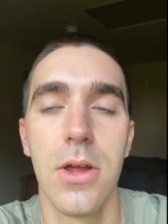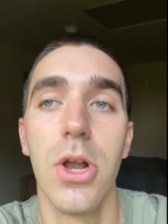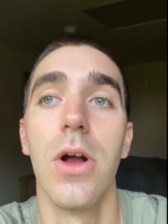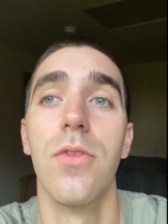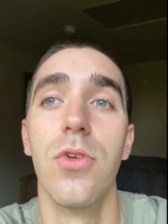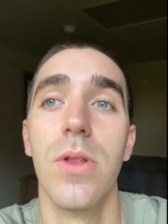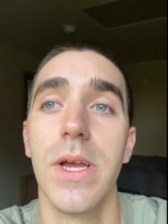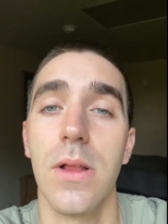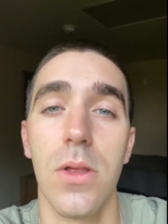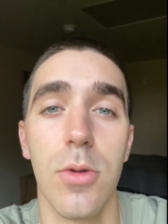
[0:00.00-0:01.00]
you're held to
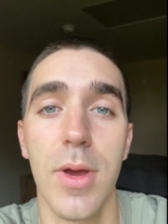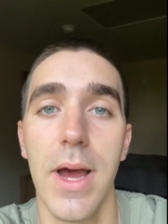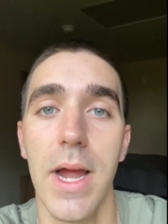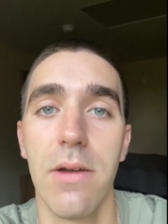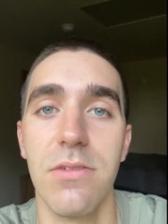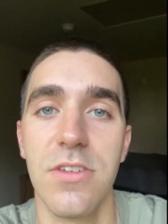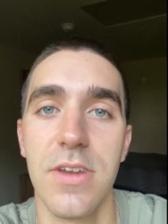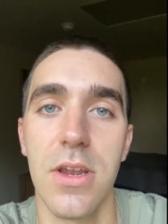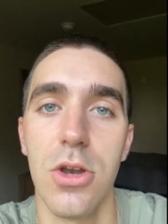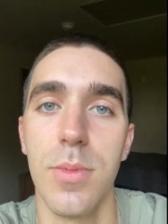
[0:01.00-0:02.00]
like a little bit higher of a
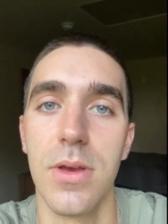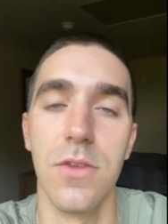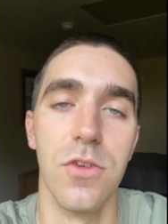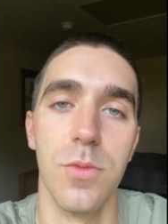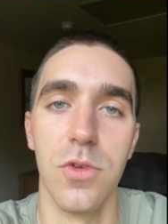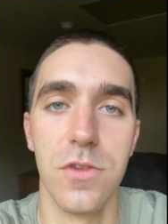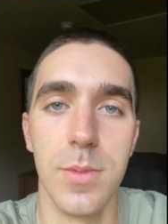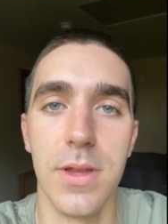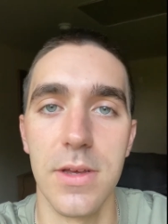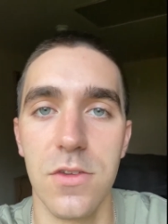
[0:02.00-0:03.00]
standard because you're supposed to
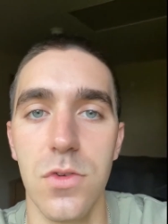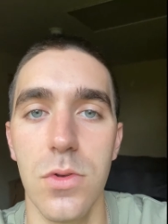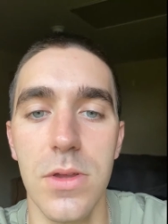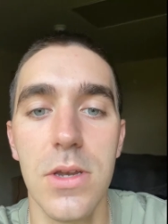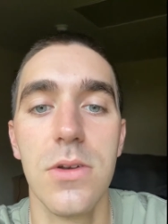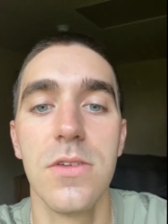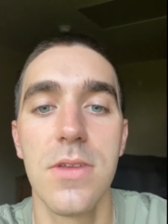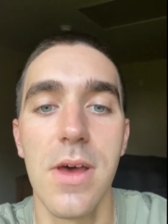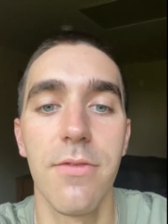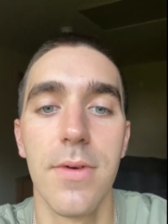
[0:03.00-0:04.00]
be like a student leader and
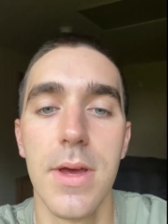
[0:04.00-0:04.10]
stuff.